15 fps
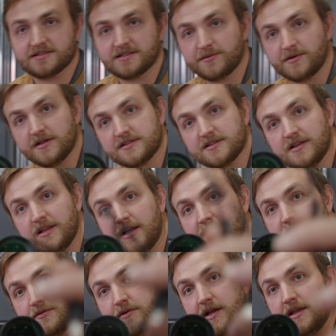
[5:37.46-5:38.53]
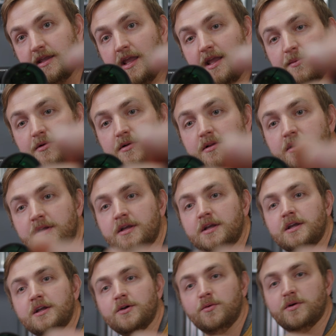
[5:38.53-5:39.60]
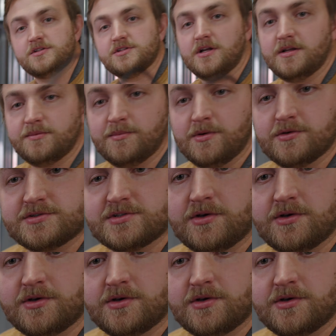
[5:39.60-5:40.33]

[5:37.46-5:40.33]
is I'm going to select the right cable, which on most